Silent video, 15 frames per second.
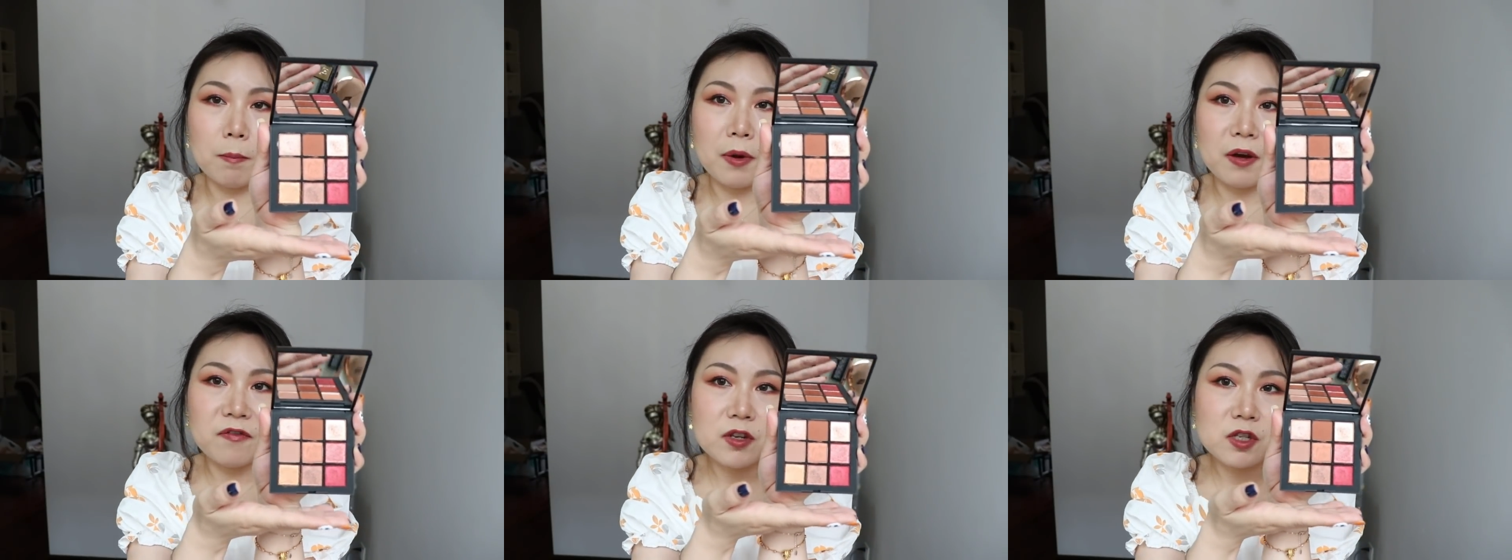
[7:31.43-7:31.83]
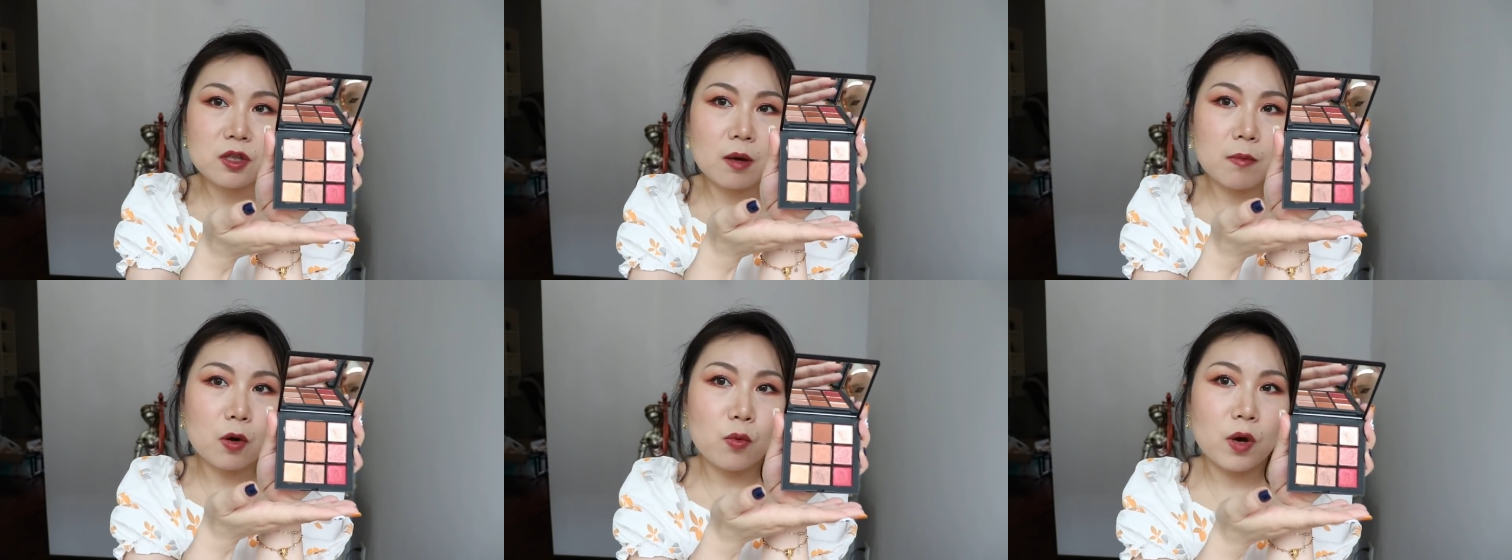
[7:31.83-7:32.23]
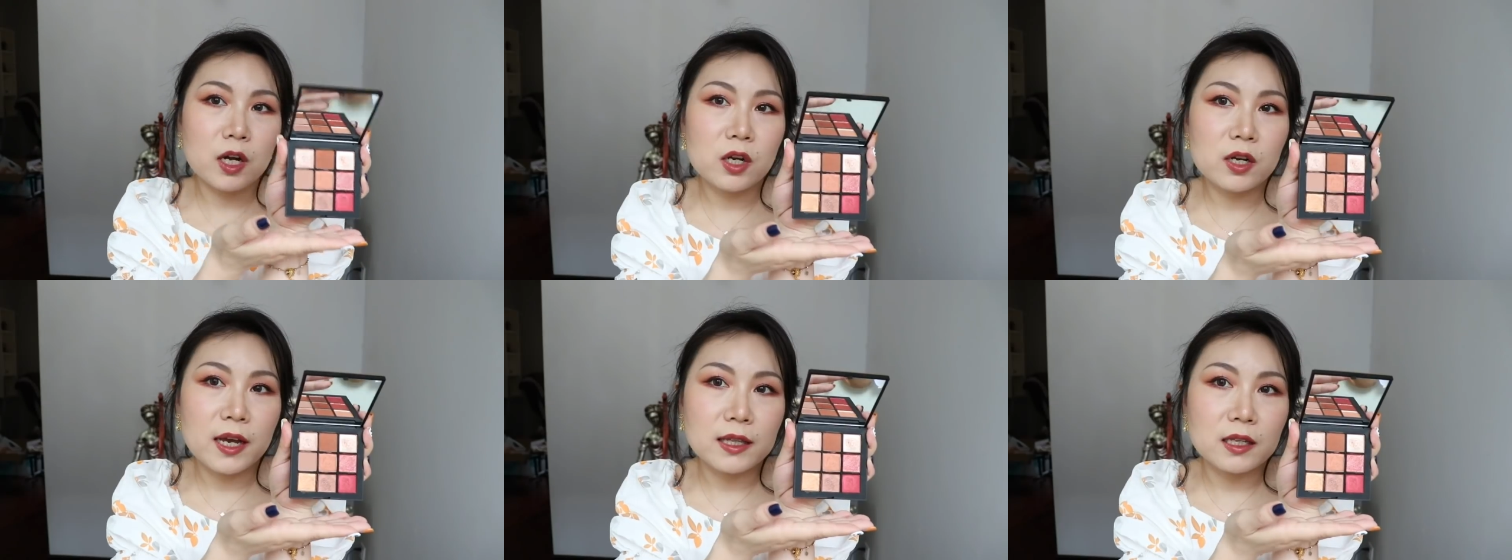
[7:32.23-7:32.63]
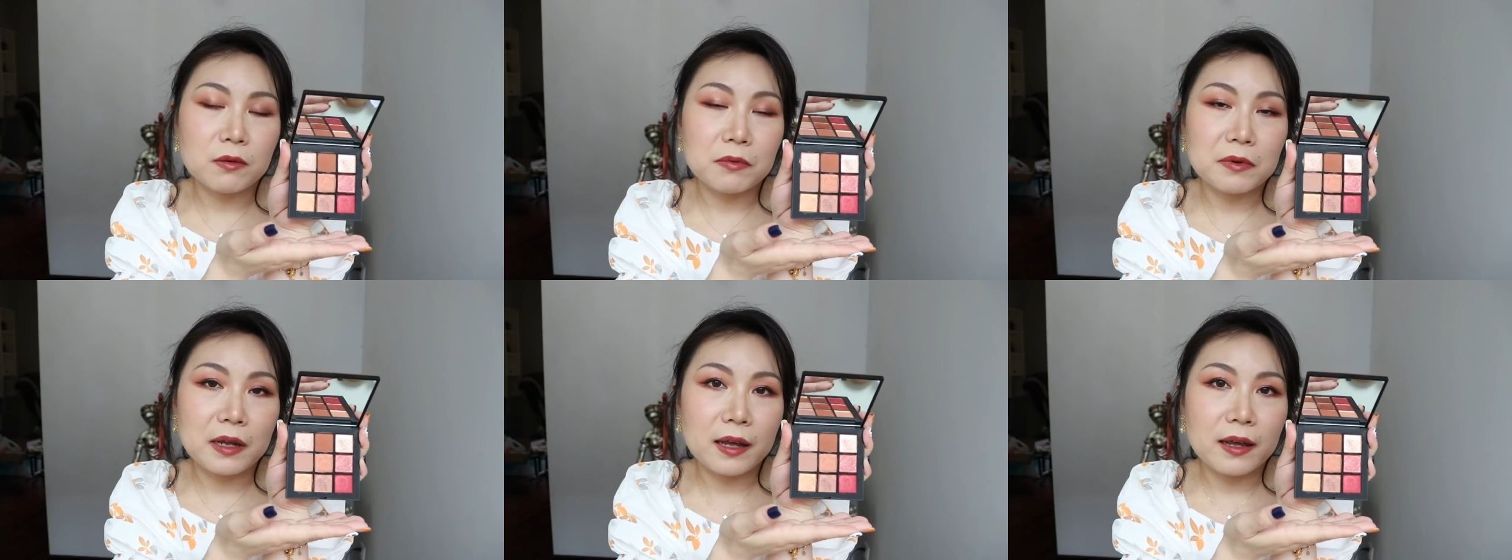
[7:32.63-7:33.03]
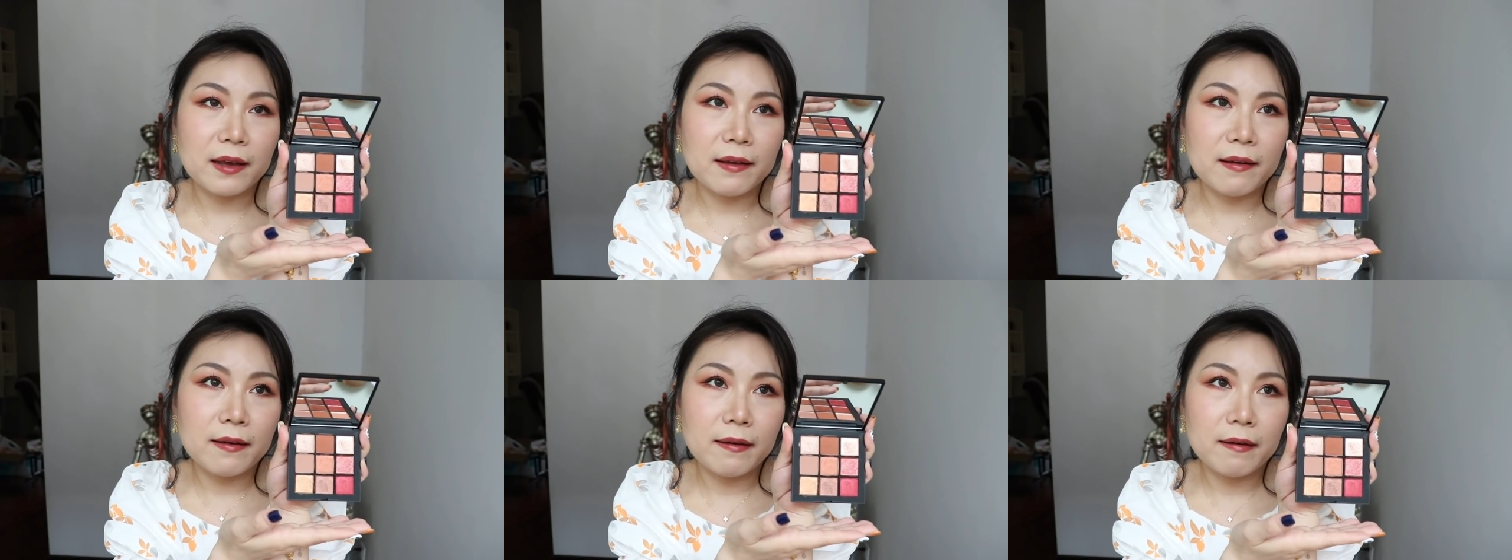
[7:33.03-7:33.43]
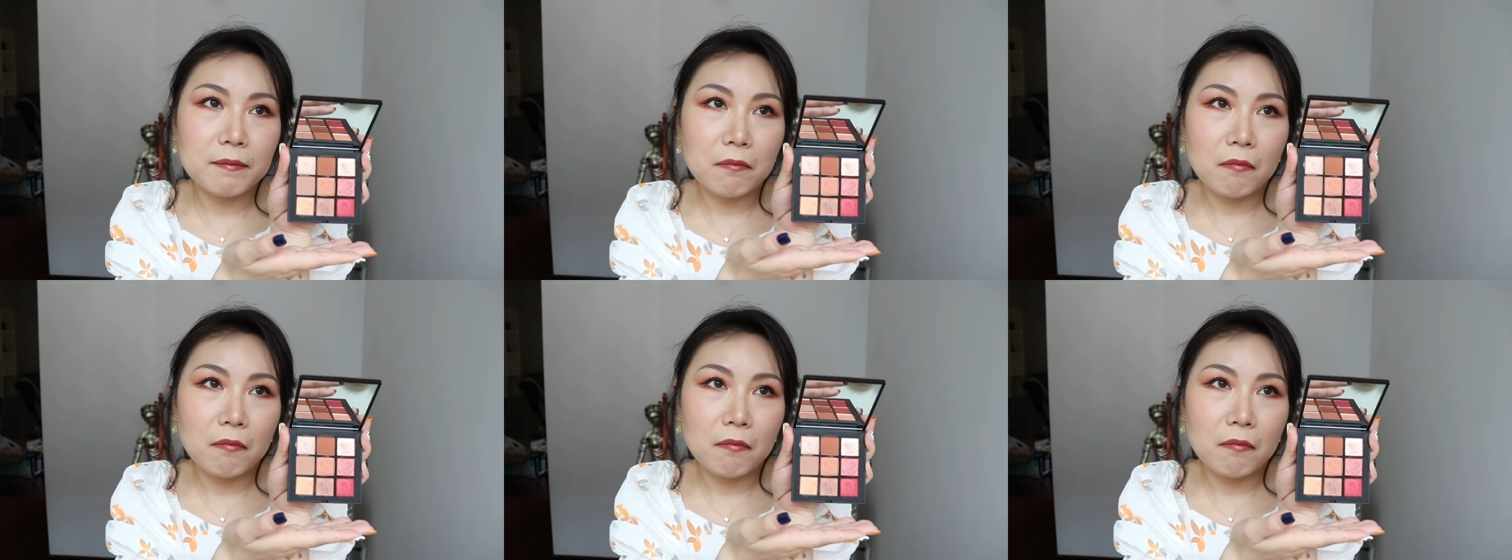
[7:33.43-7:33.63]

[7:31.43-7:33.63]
but first time when I look at it, I was like,